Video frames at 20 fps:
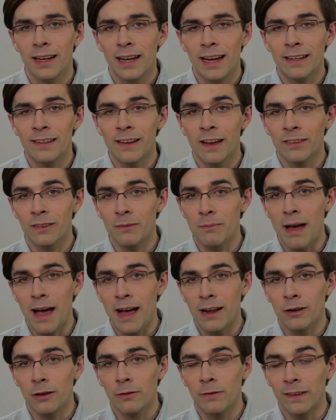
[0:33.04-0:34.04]
It doesn't
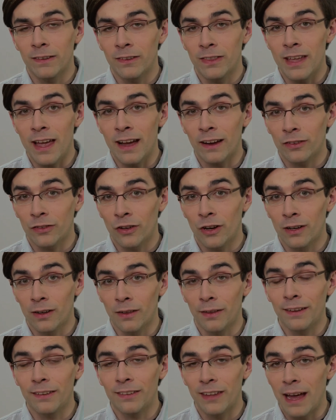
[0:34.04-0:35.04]
matter if it's the
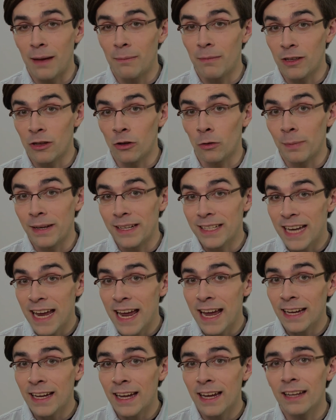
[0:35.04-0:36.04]
external exam that you'll be
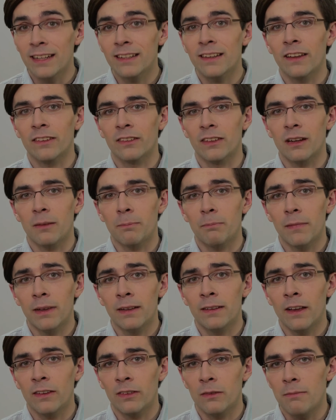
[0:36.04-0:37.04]
taking. It
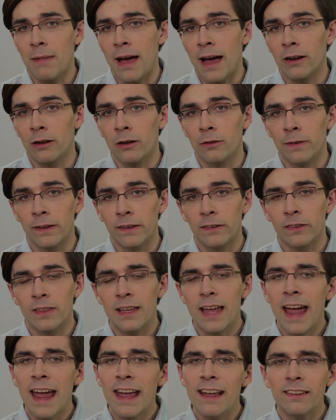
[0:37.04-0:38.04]
doesn't matter if it's
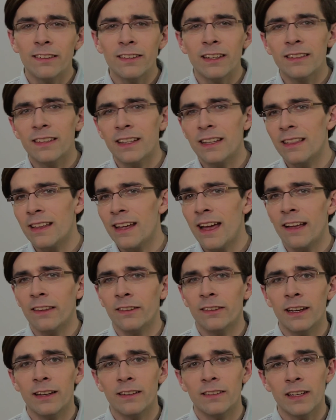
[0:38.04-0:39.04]
the ACT, the
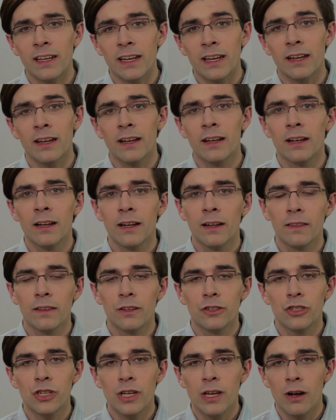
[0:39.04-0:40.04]
SAT, the
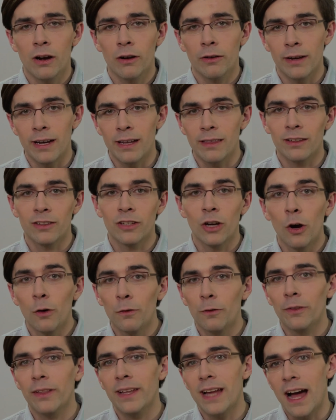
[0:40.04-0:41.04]
GRE, the
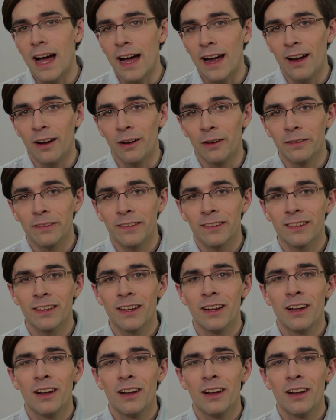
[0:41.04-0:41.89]
TOEFL, the IELTS,